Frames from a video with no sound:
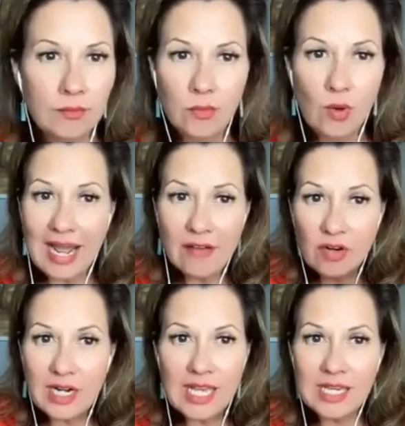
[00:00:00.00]

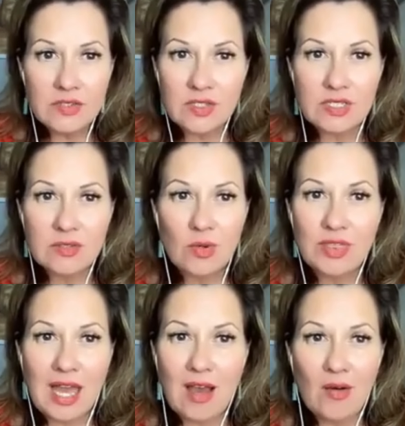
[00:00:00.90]
whatever it is,
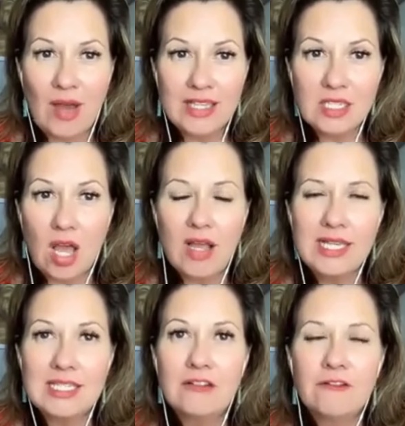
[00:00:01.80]
without, as long
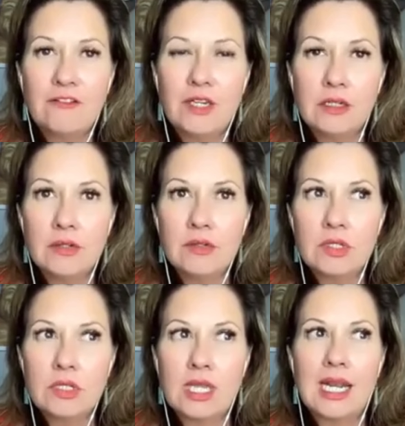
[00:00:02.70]
as it
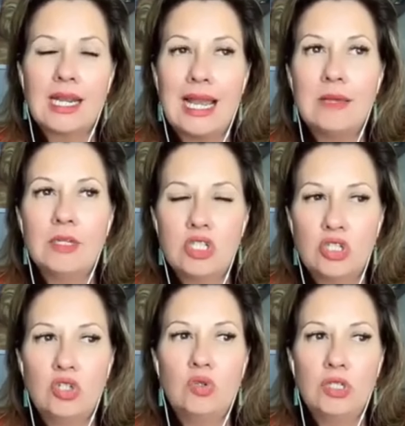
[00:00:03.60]
feels in alignment
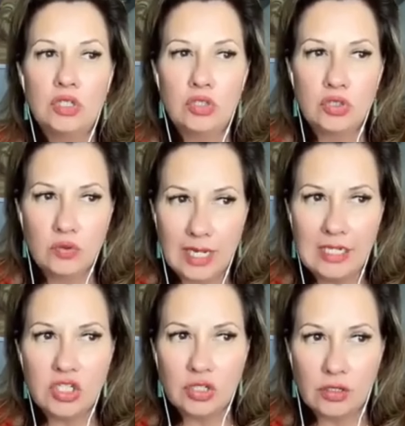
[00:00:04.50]
to you and your true
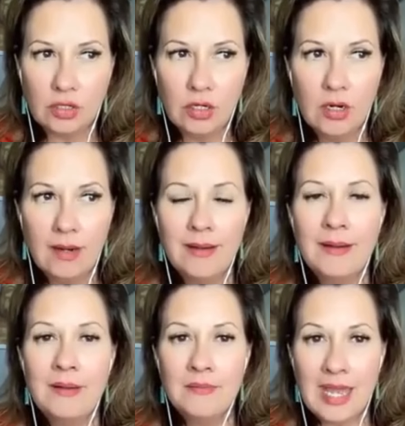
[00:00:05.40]
nature,
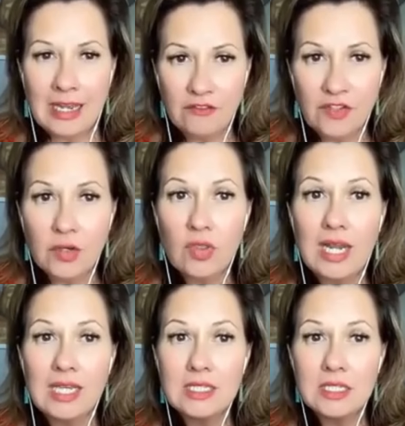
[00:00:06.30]
I feel
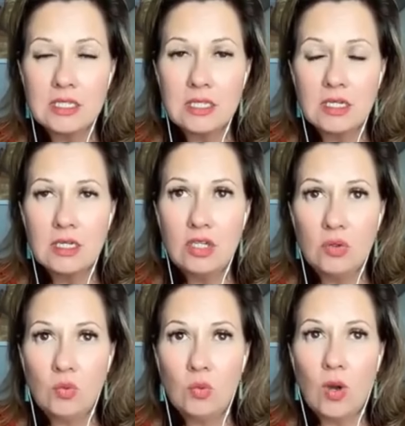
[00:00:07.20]
that it's,
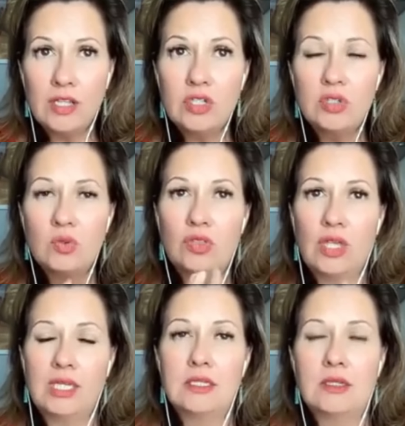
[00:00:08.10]
you want to do
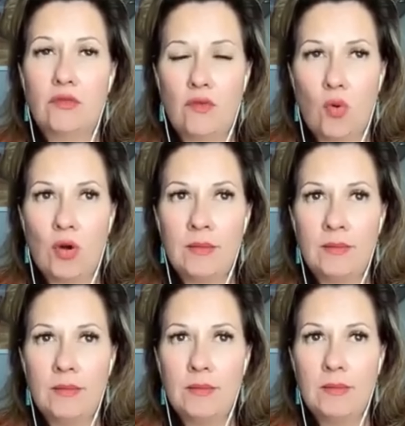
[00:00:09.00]
things in
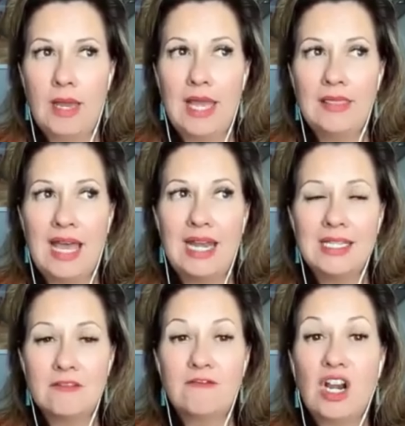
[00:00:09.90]
form, and that
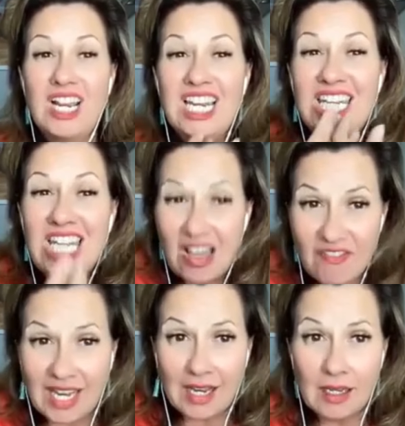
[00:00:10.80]
is very
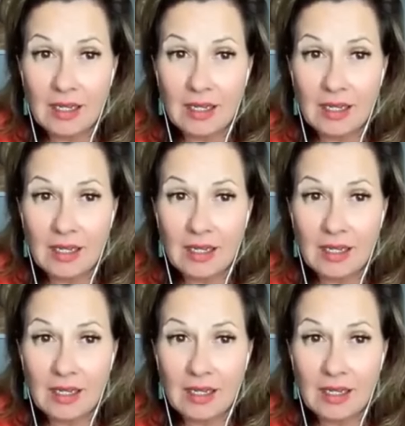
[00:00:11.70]
loving.